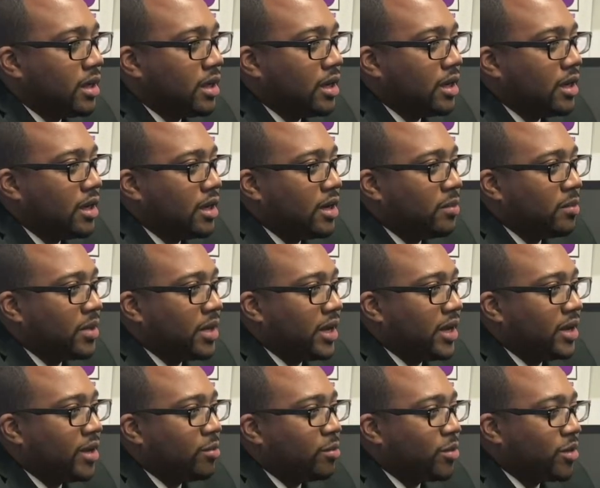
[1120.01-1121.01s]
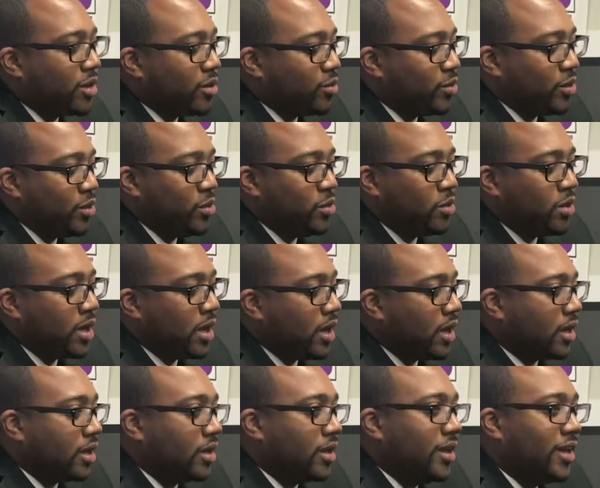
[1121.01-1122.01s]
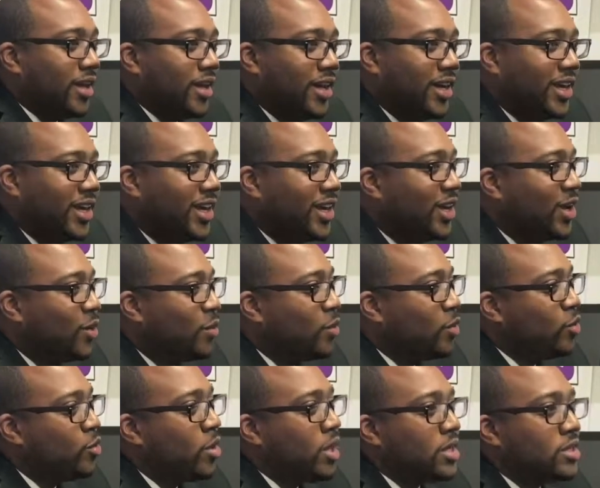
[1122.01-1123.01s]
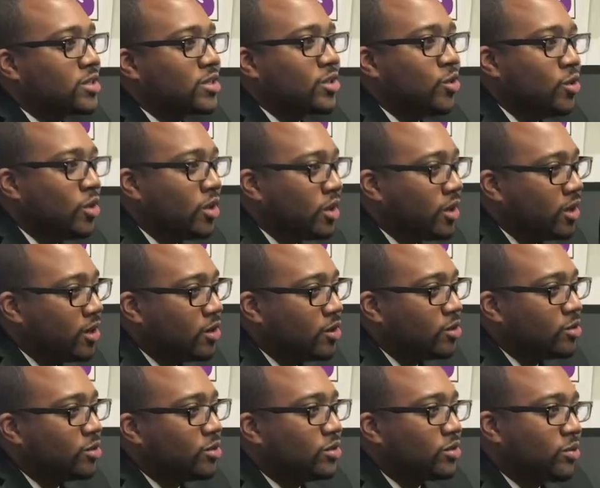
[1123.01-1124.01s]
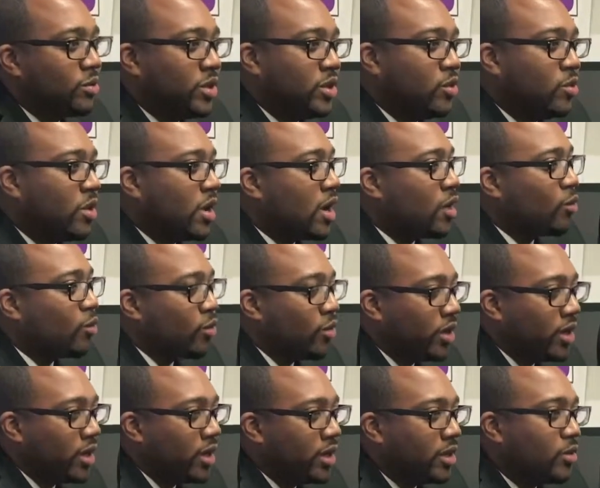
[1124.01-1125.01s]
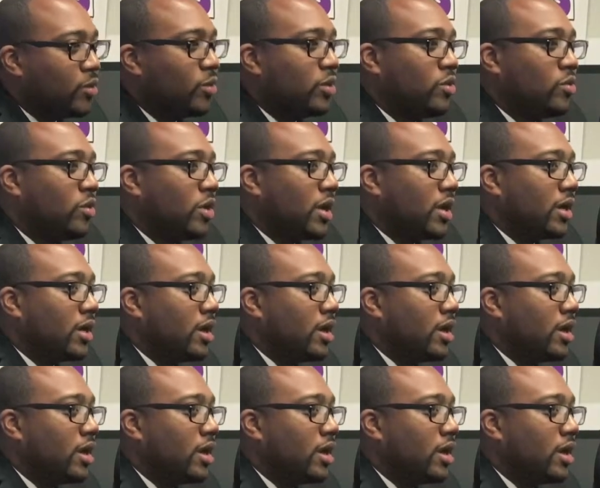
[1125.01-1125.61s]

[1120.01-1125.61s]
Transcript: And I'm like, bro, when you got student loans, when you got rent, when you got